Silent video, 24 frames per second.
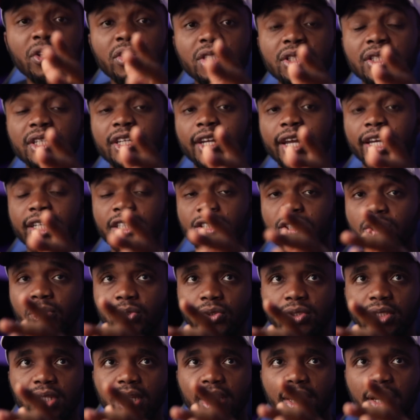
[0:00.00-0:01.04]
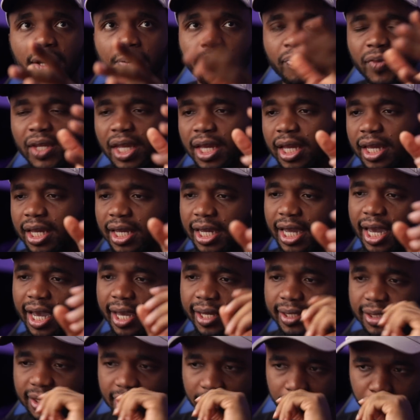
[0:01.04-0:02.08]
on to the next news,
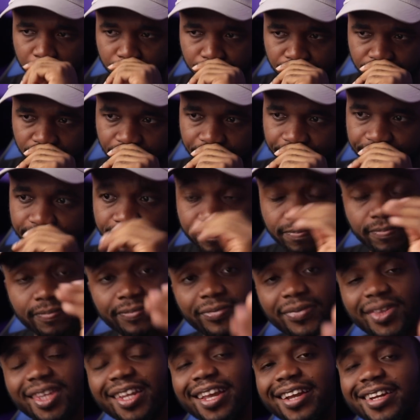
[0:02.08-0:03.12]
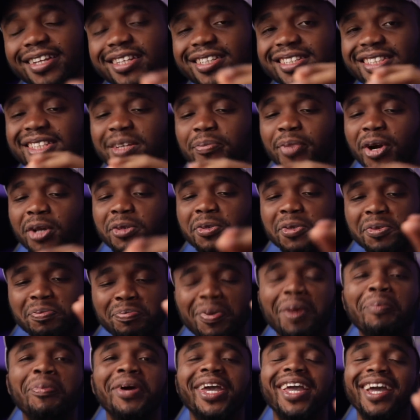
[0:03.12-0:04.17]
guys, this is about
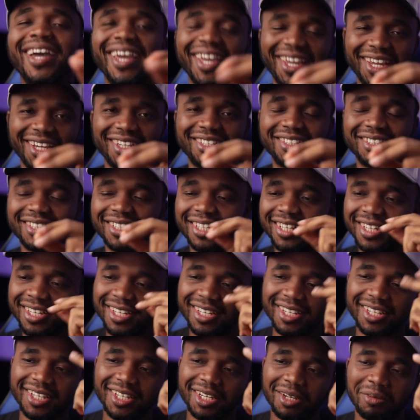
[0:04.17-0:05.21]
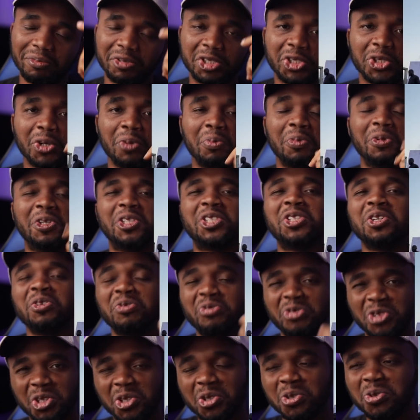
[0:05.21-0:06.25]
Papaya X. I'm sure most
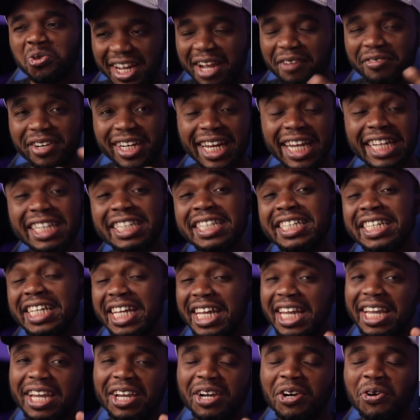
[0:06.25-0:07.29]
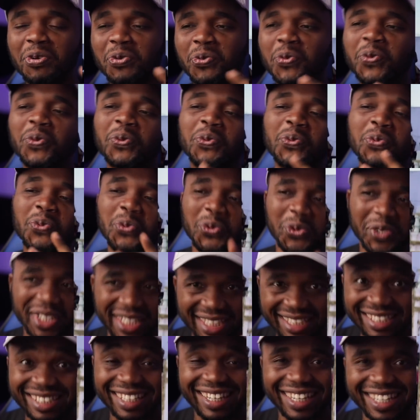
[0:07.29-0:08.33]
of you have an idea who
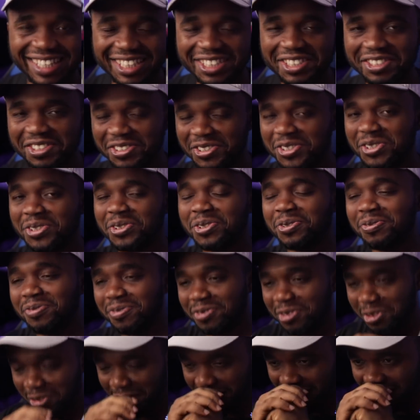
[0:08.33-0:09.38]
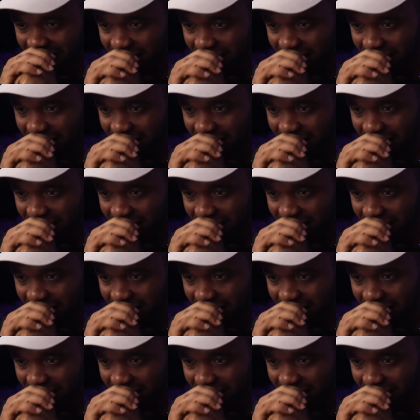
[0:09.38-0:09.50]
this is, you know, right